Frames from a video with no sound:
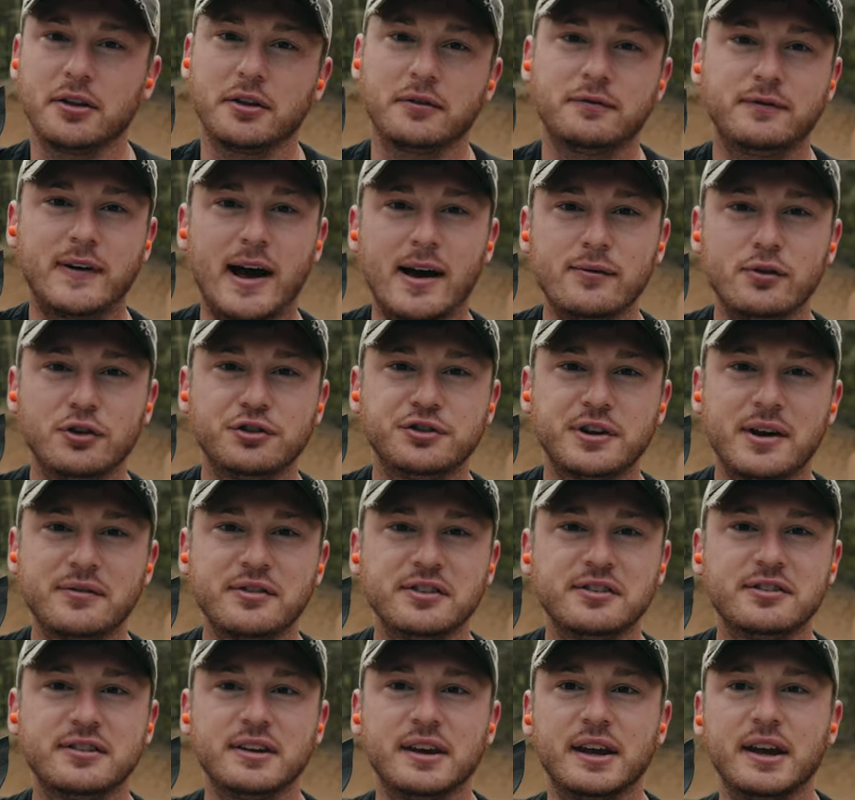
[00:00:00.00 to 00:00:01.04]
the
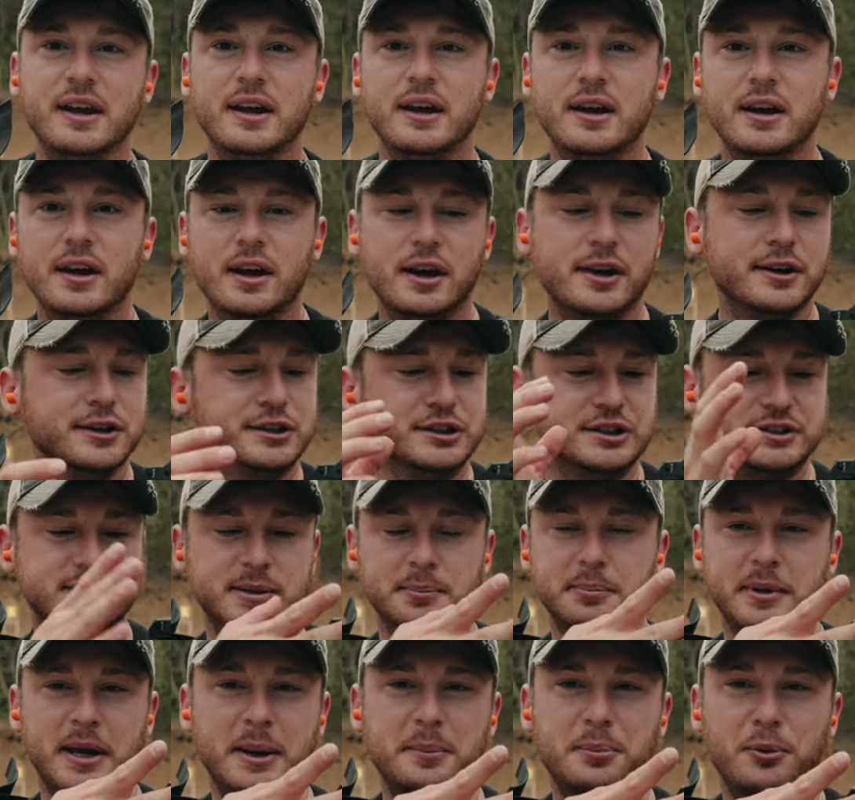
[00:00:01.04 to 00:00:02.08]
507C, just the
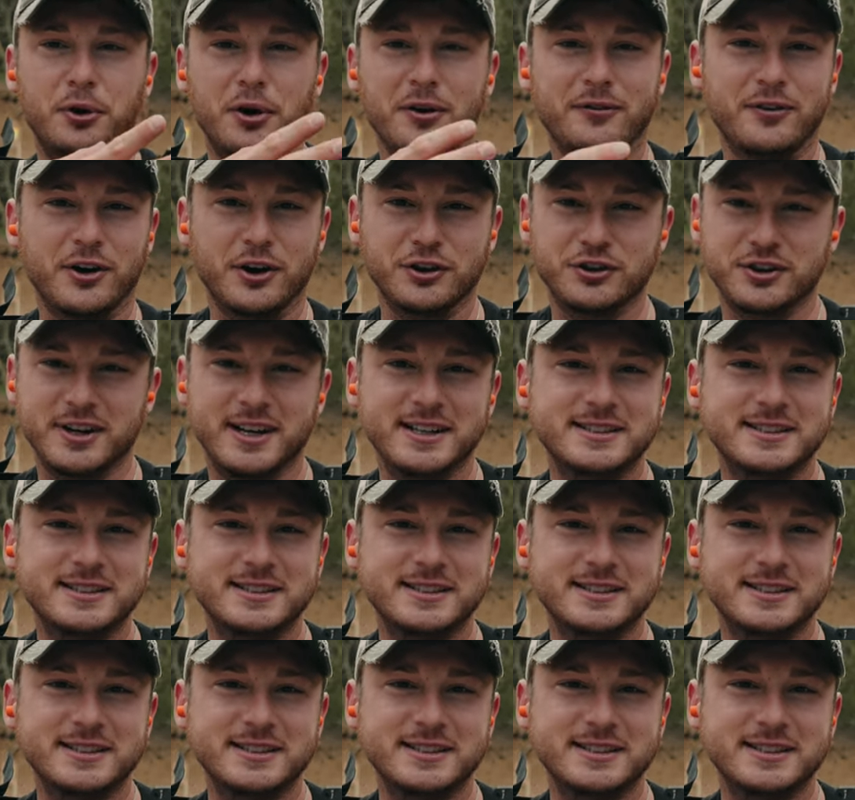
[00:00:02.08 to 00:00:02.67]
big boy version.